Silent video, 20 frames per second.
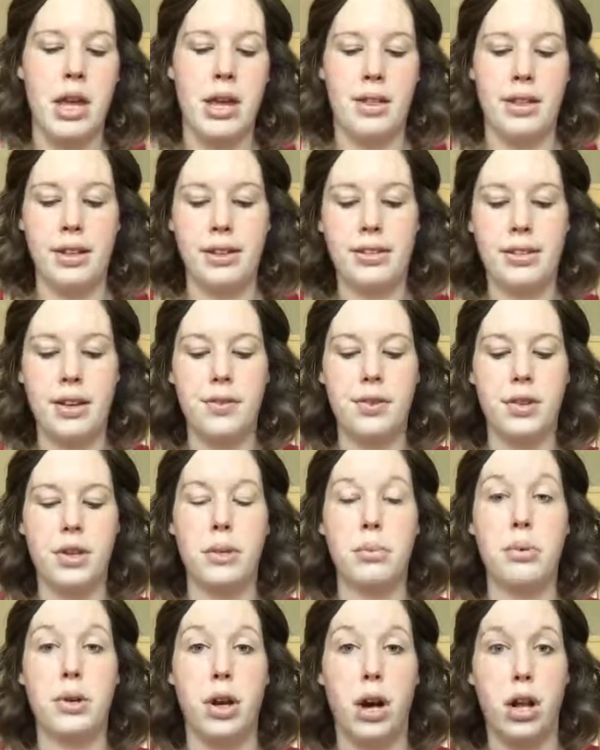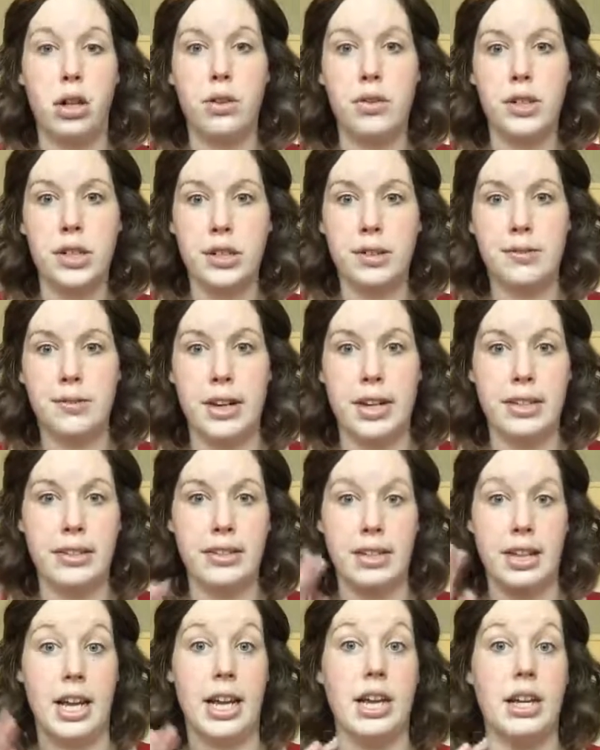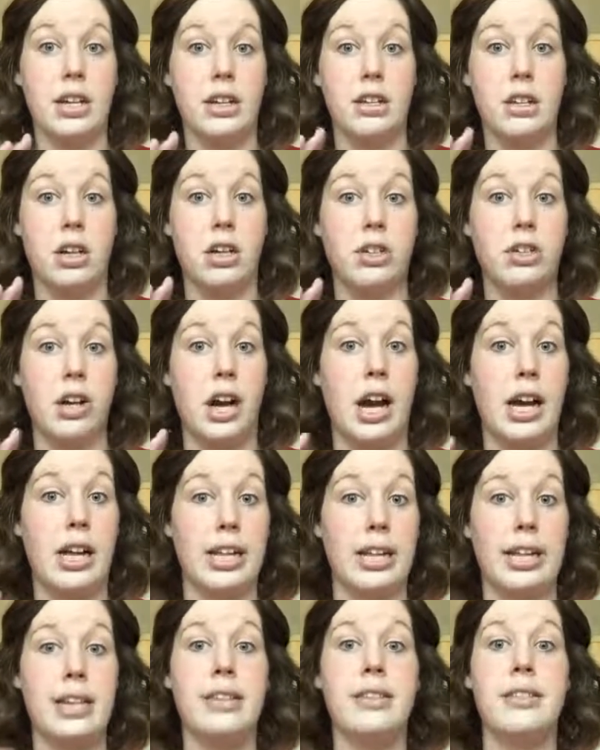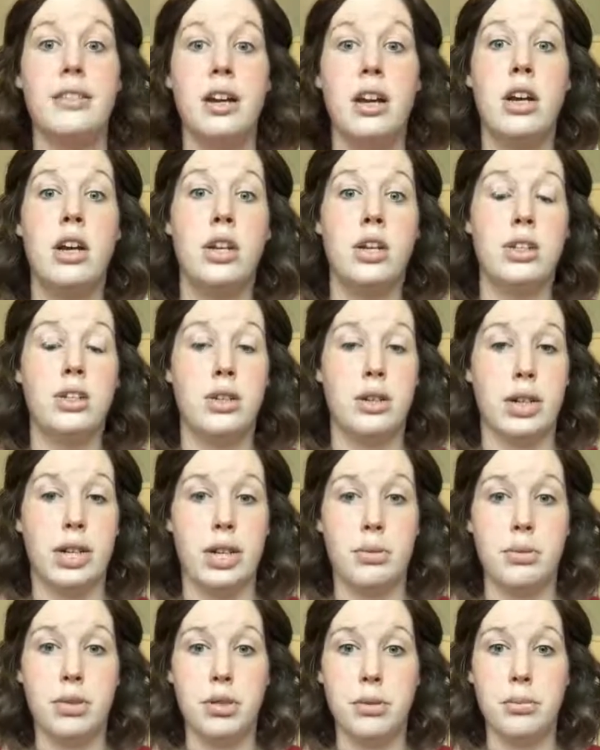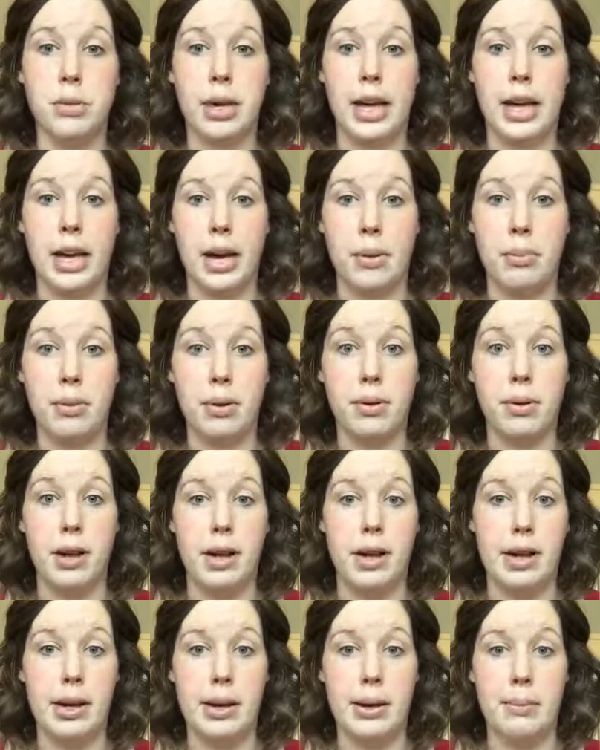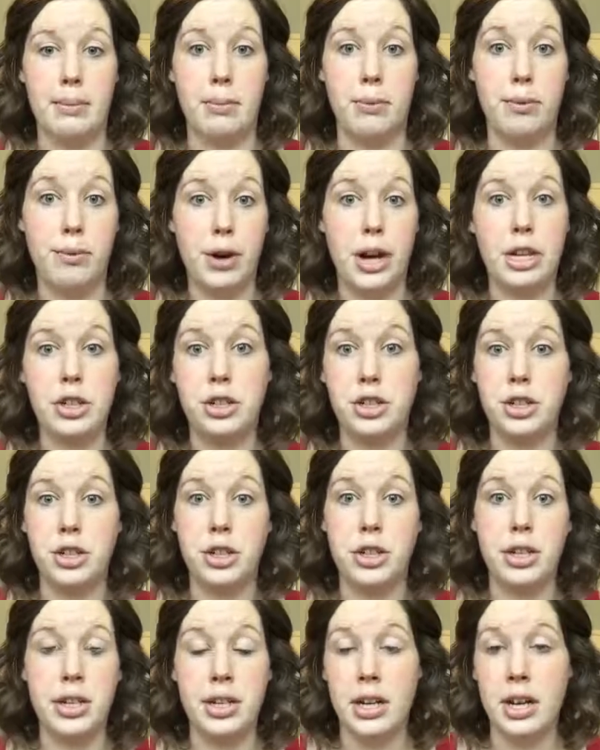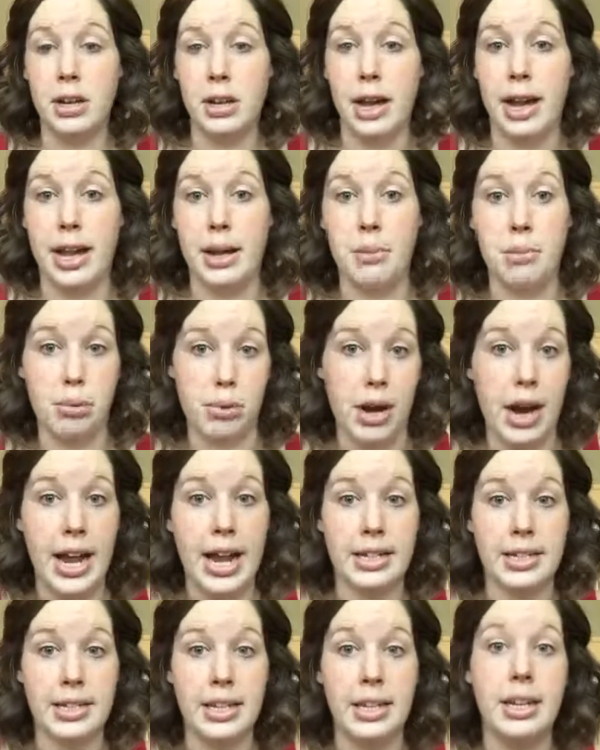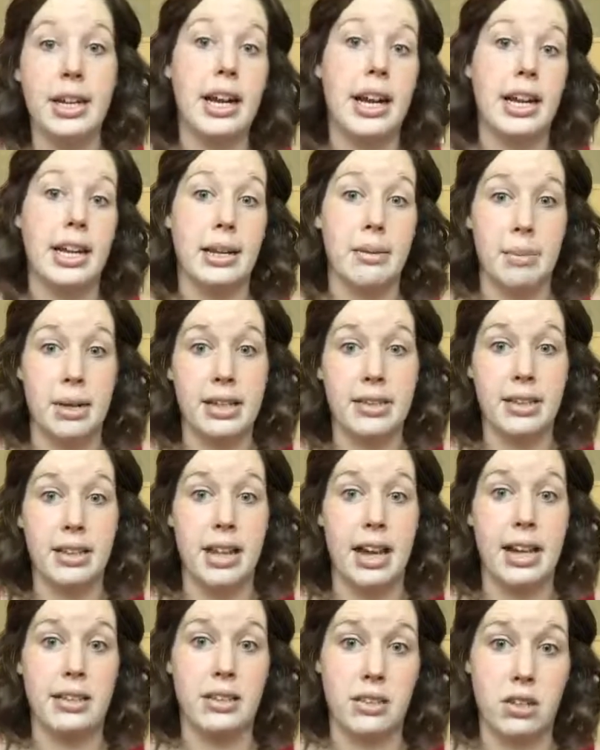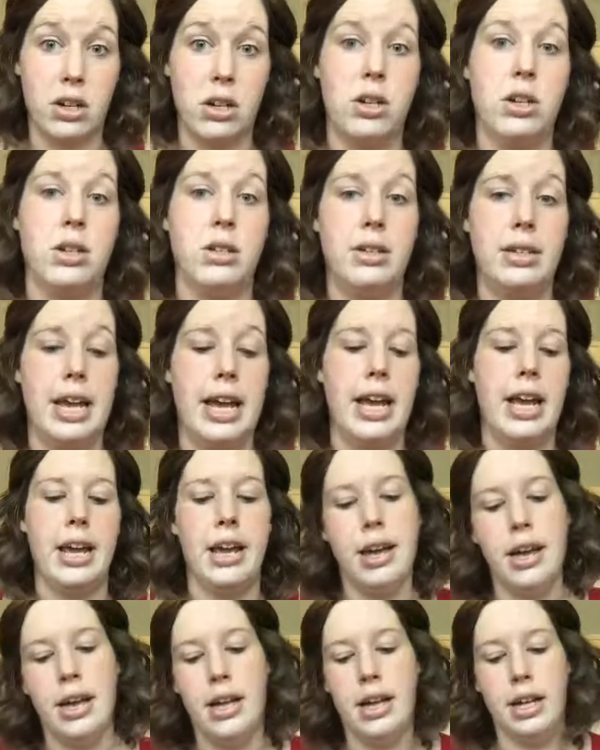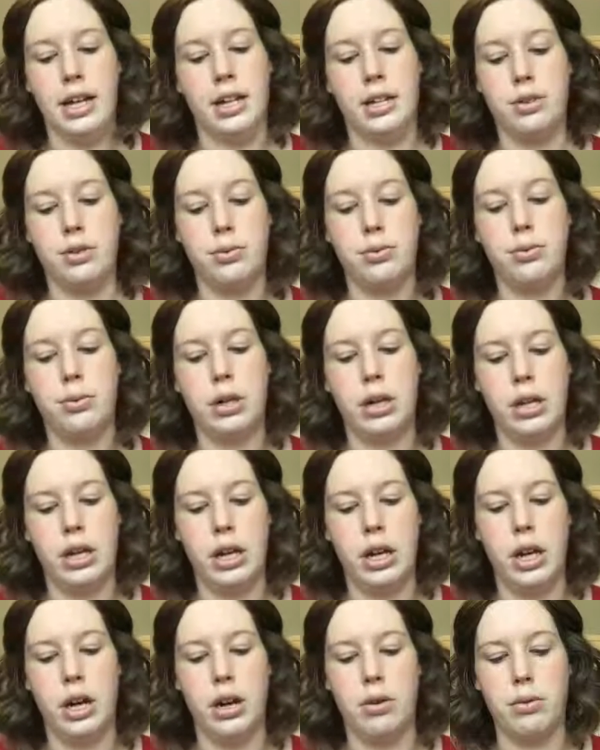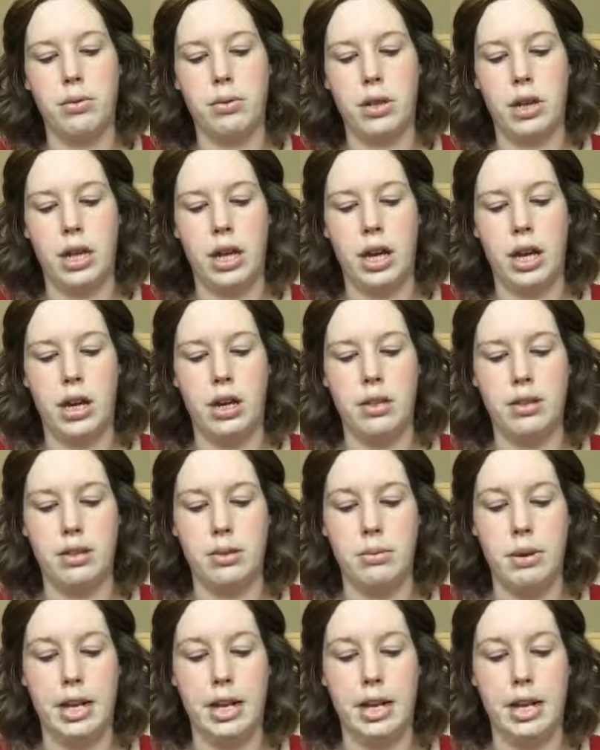This stuff you can put all over your face and on your eyelids. So it keeps your makeup um, fresh and bright and it makes it last all day. And it's really, really awesome.